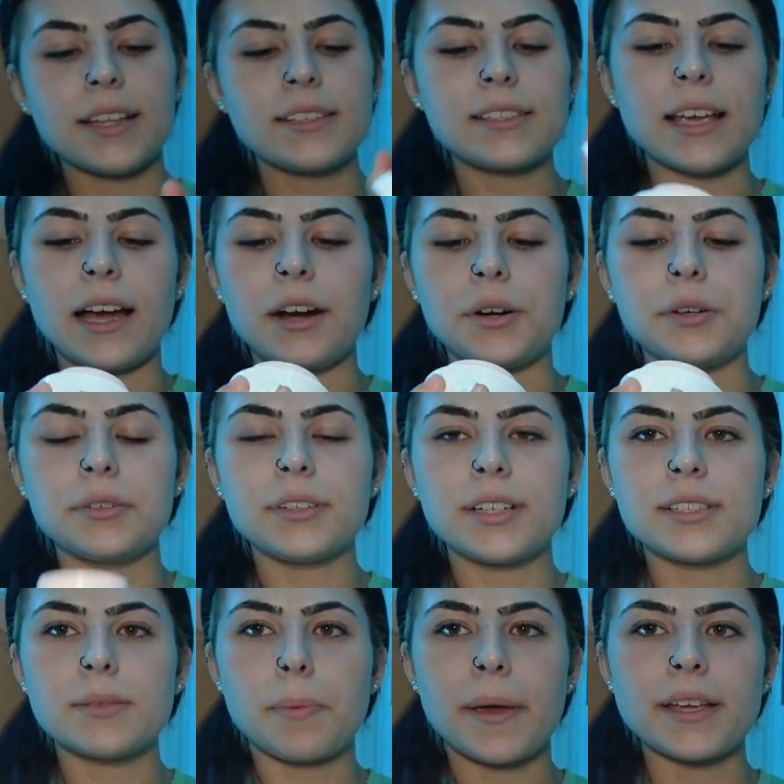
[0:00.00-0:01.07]
it's out.
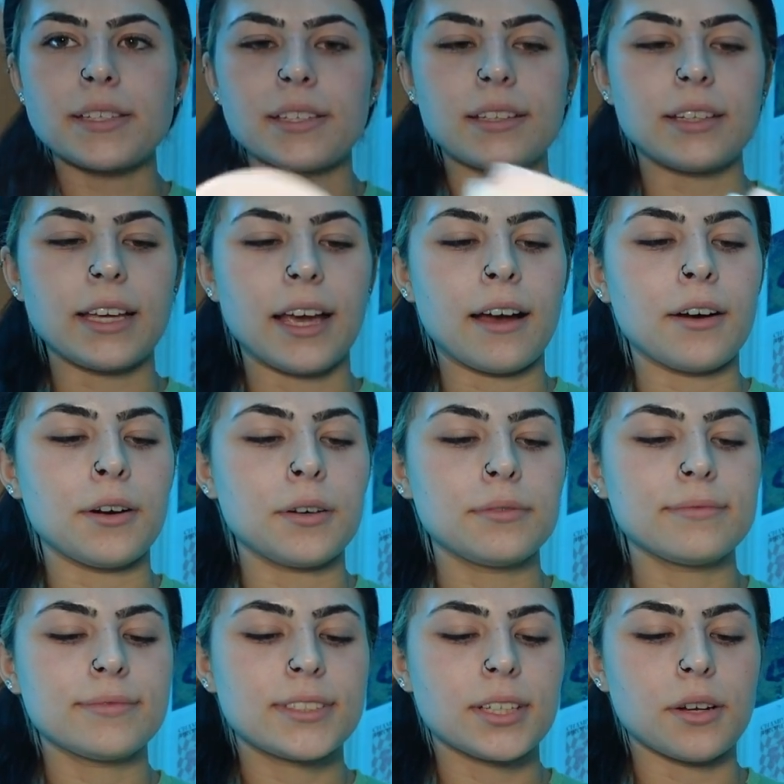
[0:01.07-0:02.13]
It's basically
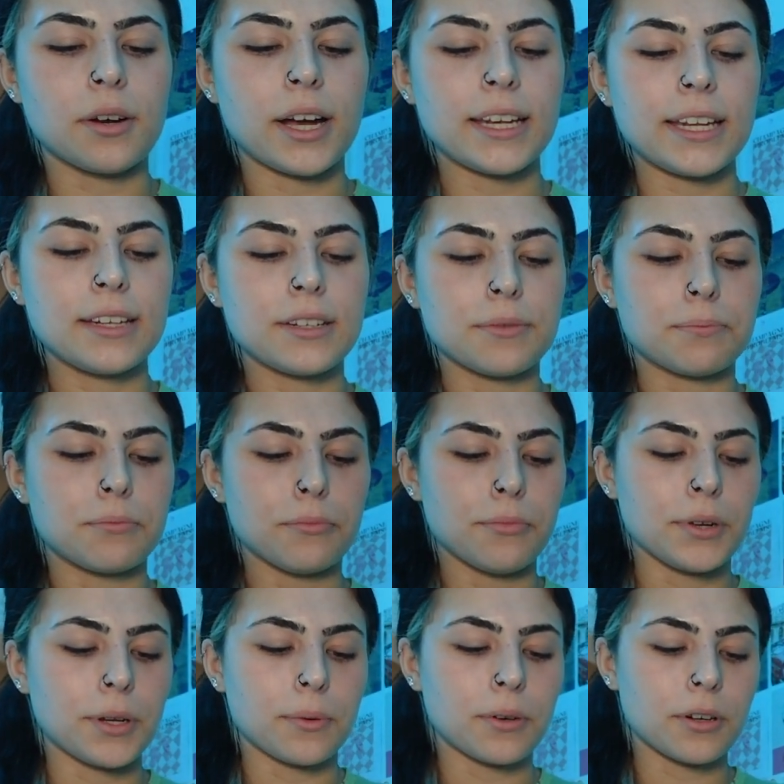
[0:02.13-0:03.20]
out, so I need to
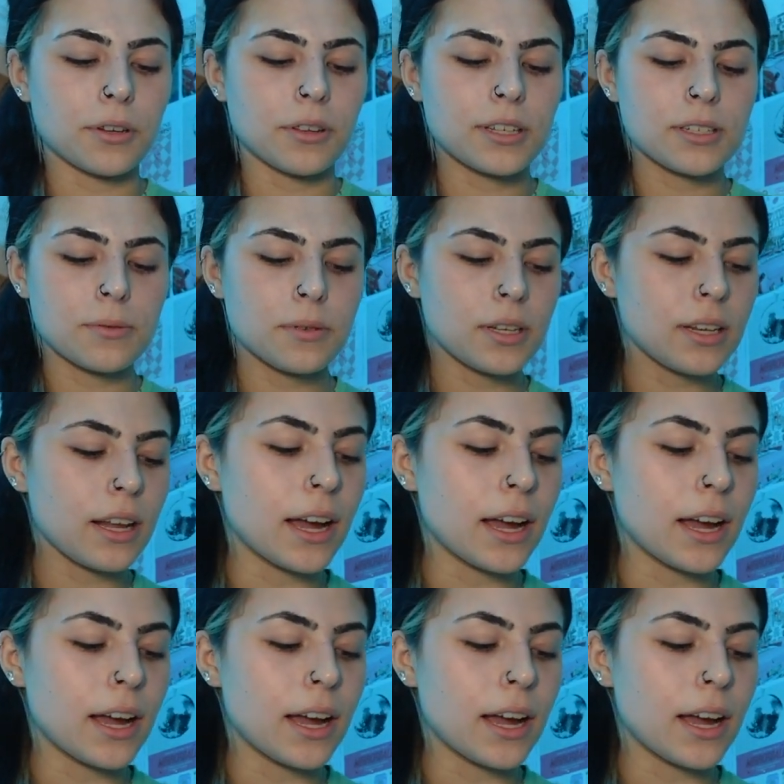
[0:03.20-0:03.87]
reorder this one.